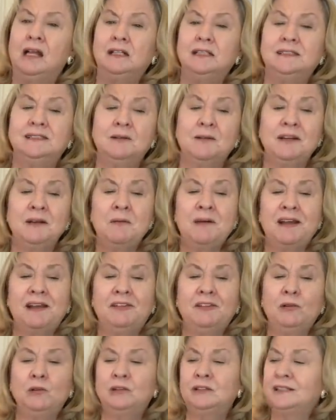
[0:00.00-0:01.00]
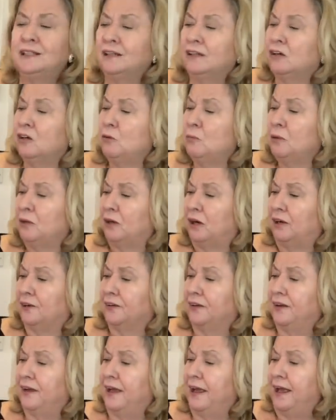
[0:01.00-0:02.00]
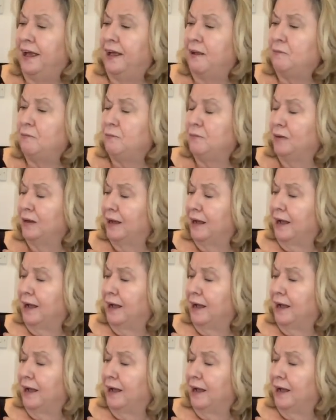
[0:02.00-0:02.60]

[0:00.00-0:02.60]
So anyway I thought I'd come on um,